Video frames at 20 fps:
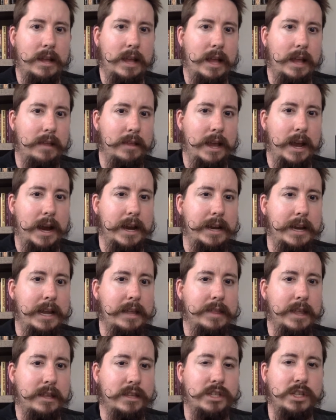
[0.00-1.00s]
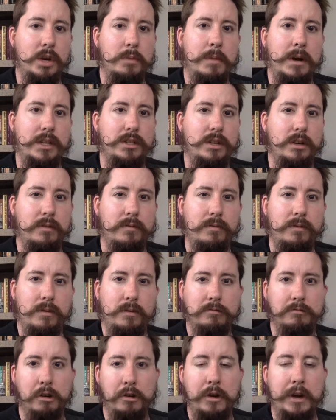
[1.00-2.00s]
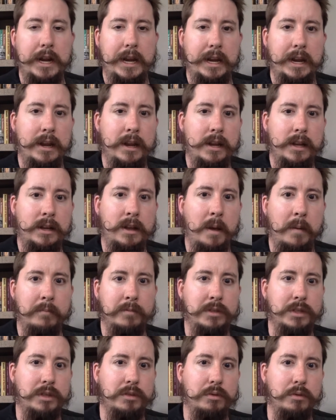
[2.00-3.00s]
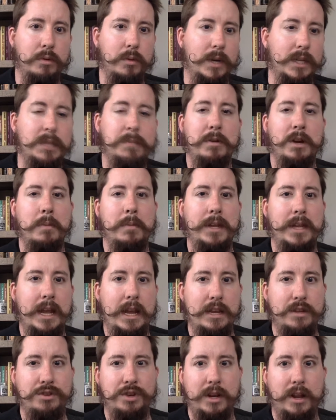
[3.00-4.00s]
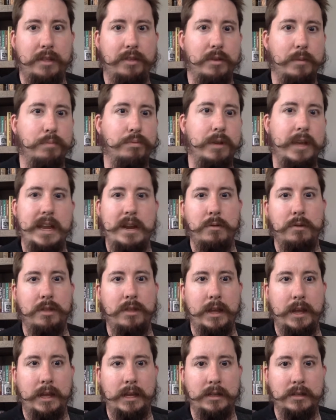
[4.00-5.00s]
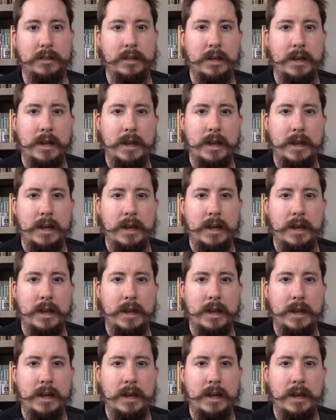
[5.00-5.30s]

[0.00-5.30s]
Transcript: and the idea that so much of learning comes through experimentation and through playing with things